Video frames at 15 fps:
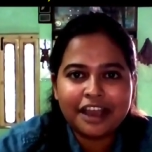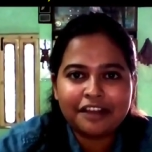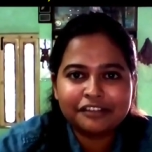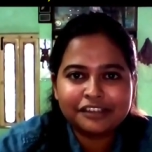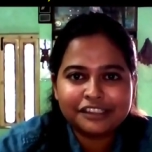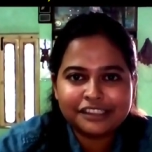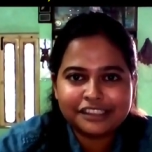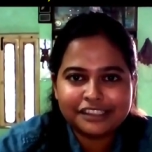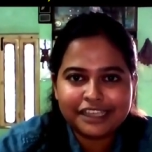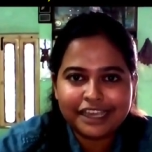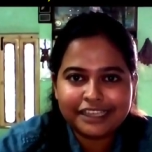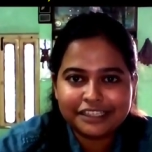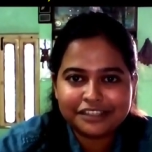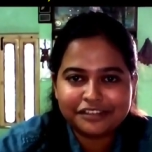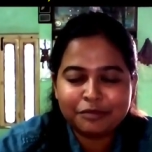hours.
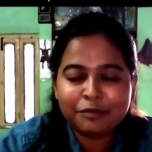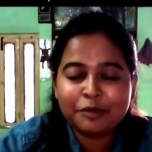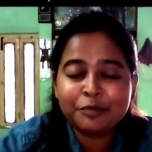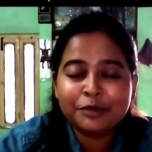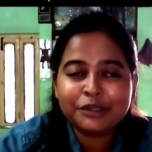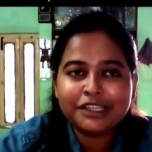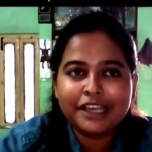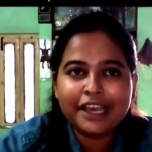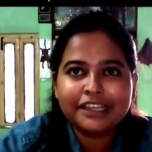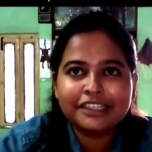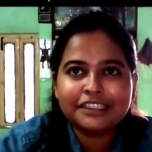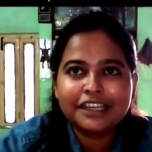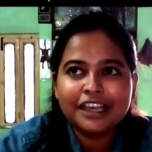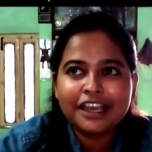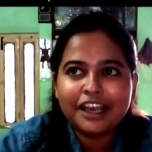I just remember that